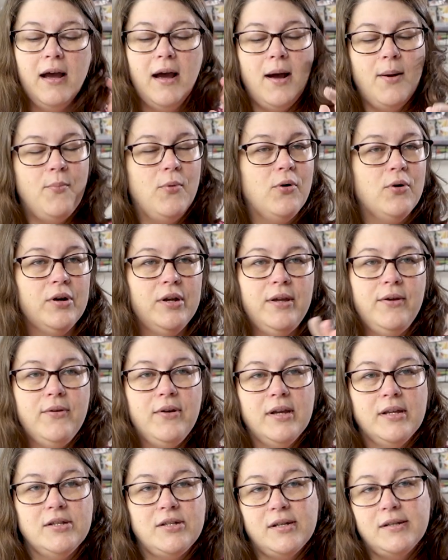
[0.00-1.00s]
Or you
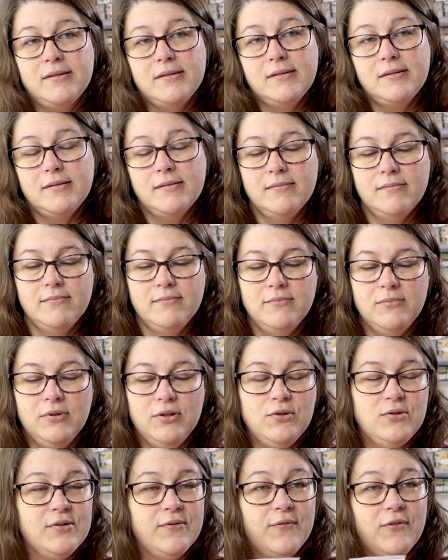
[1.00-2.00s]
can just
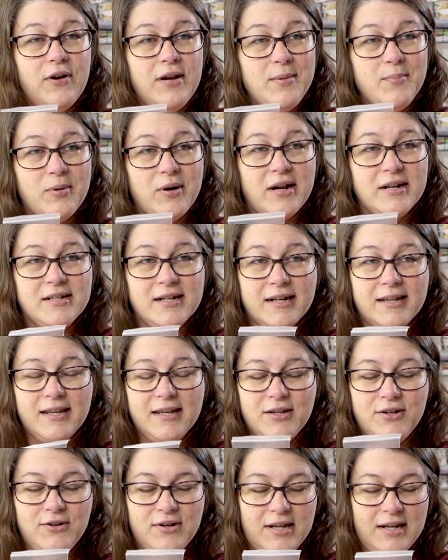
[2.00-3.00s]
use it for any project
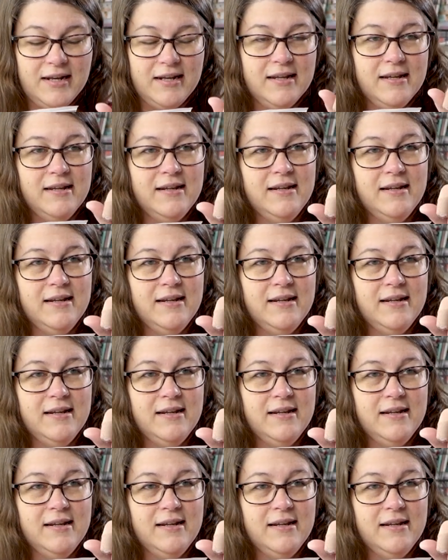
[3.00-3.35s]
that you need.